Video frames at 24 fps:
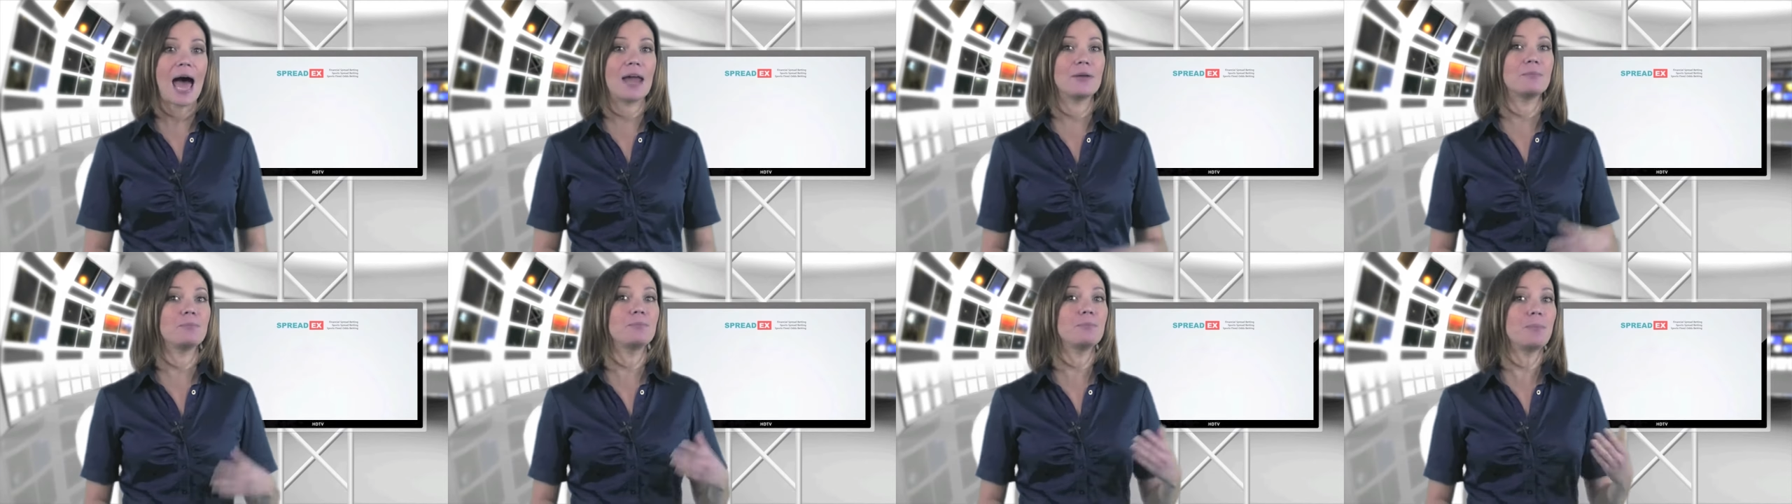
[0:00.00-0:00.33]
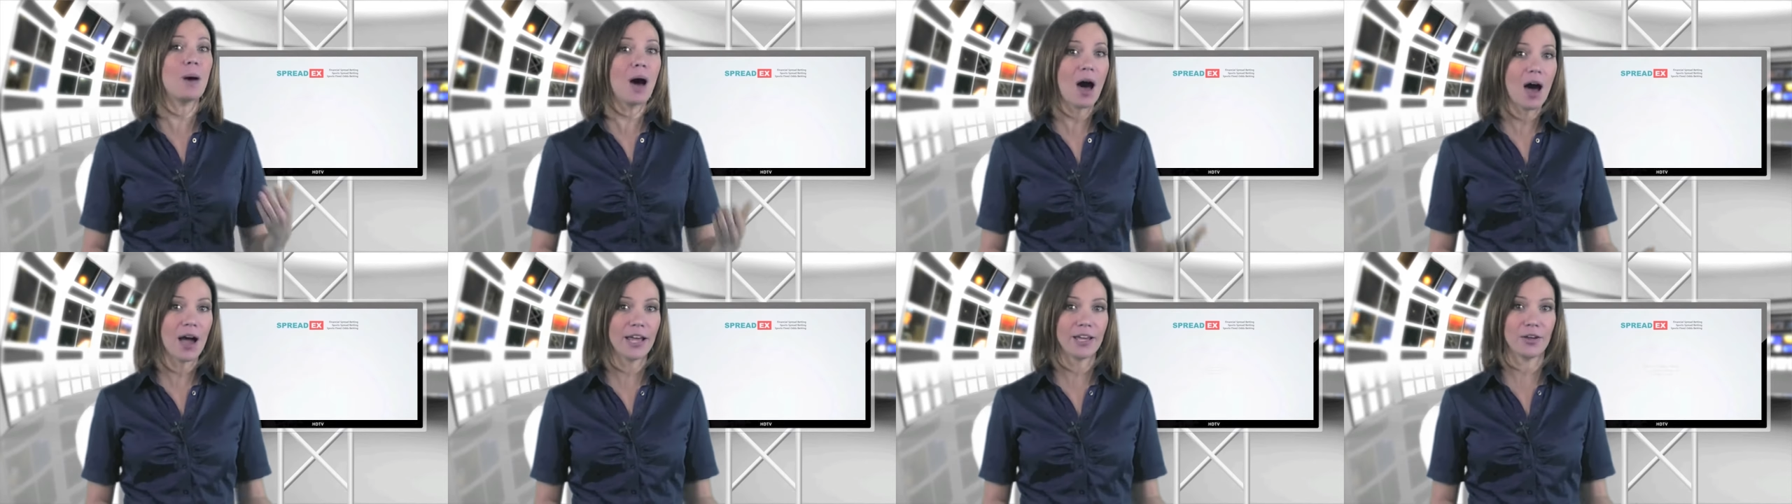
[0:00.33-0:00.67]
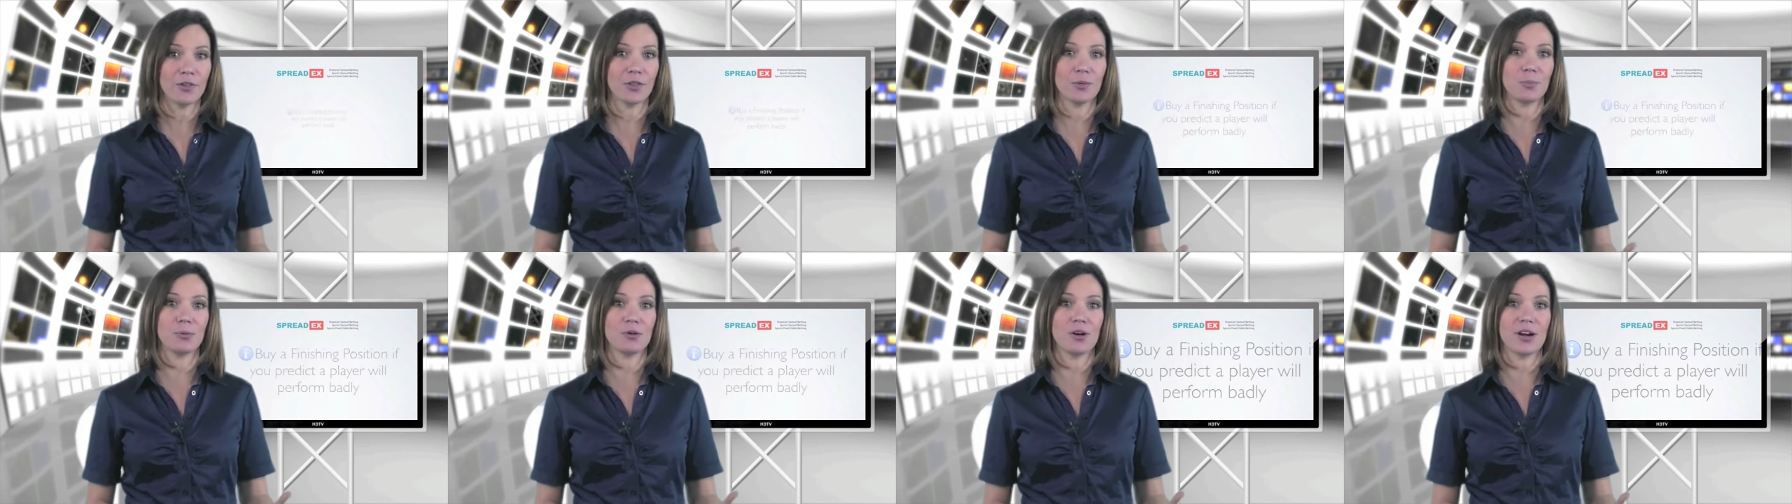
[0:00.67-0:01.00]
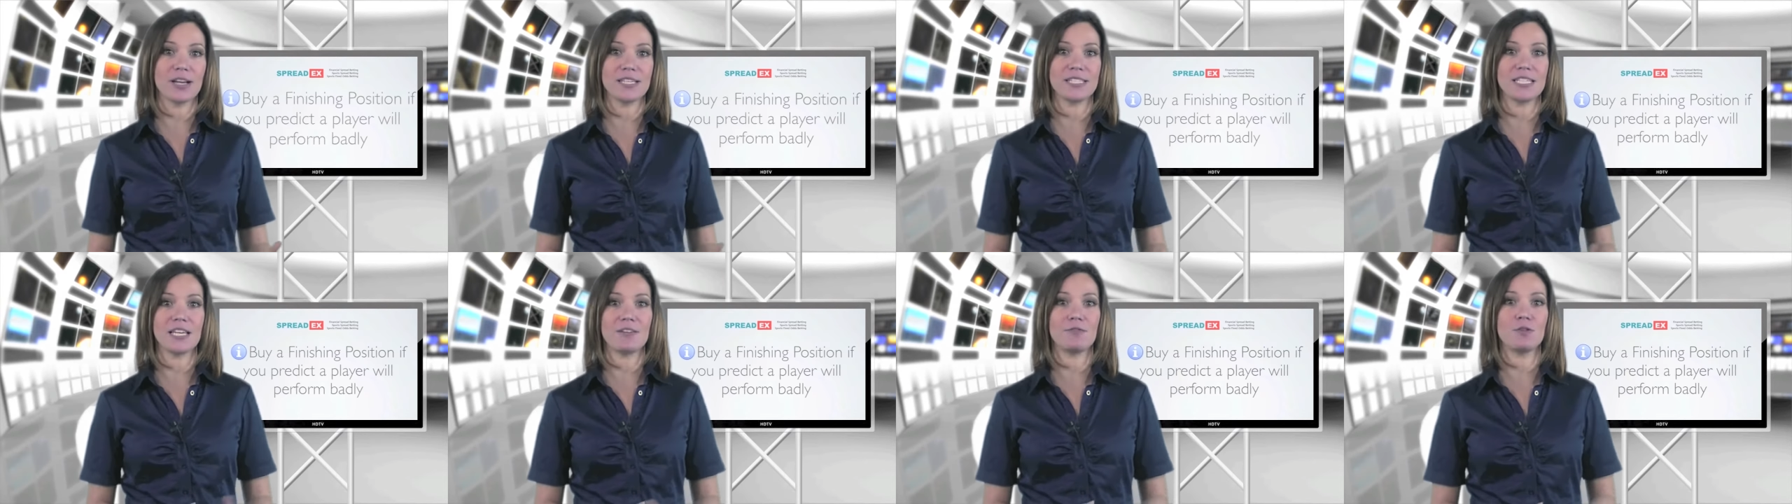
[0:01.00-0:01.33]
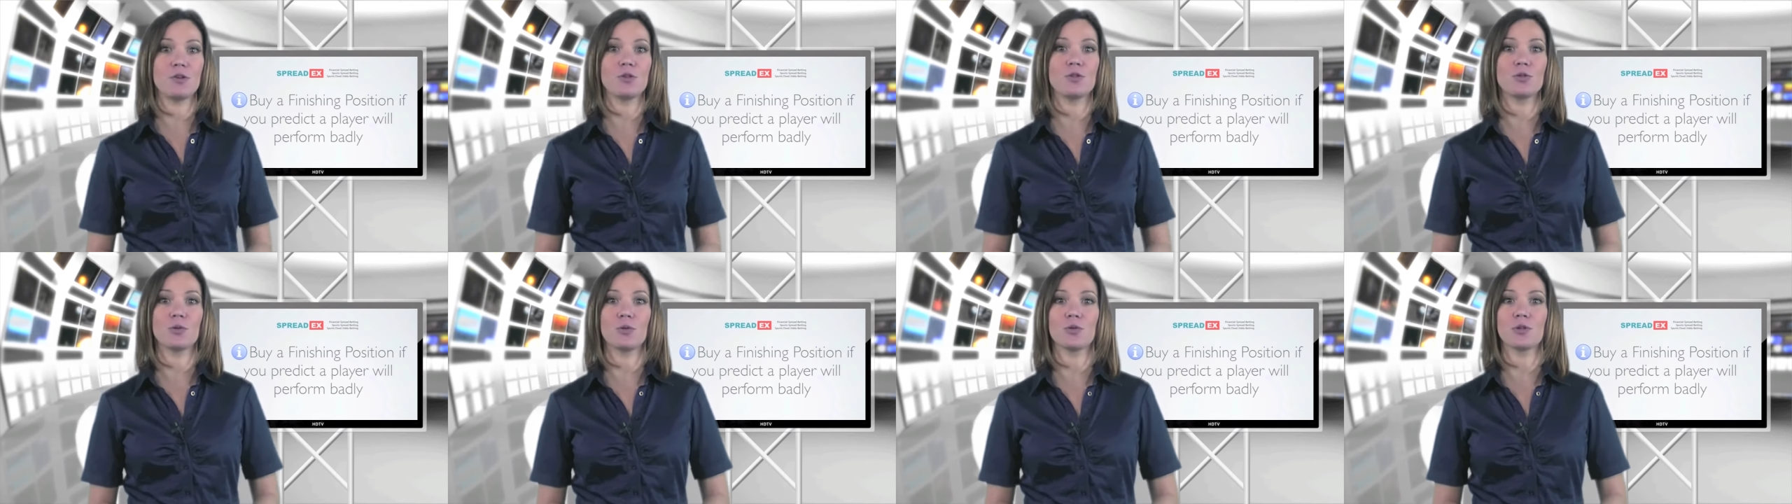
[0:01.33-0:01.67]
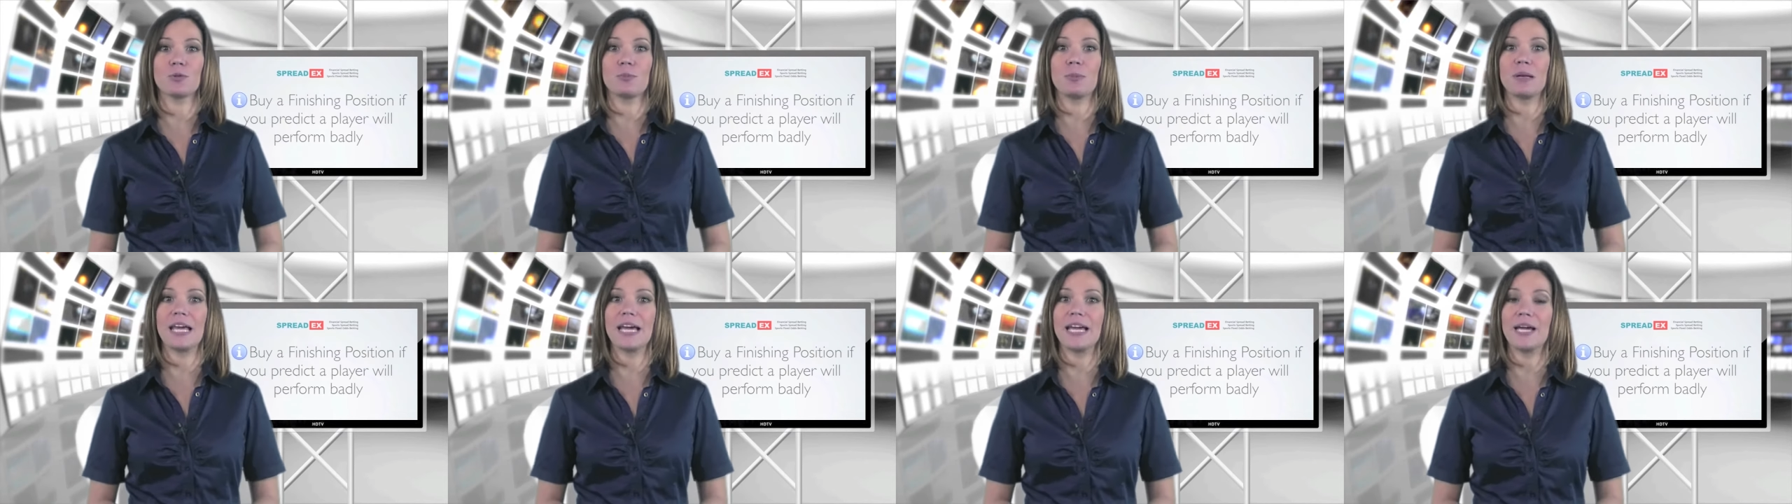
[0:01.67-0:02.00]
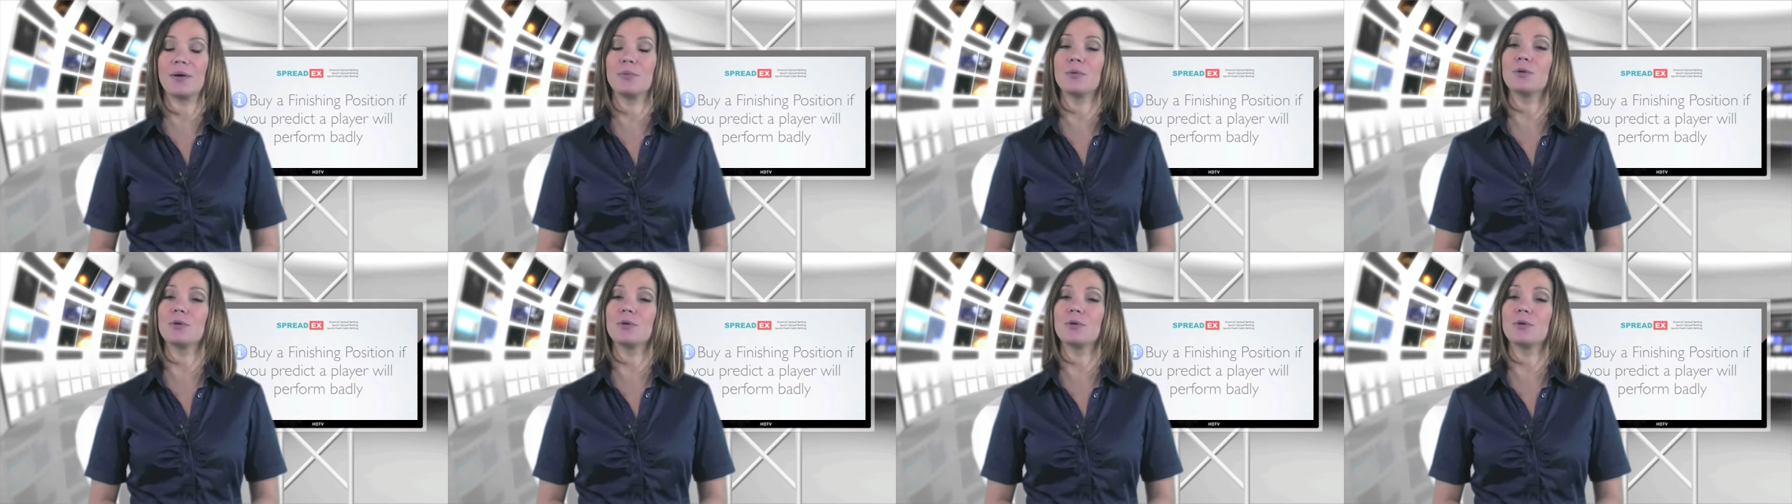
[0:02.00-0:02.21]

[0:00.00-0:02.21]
and buy on the price if you thought the player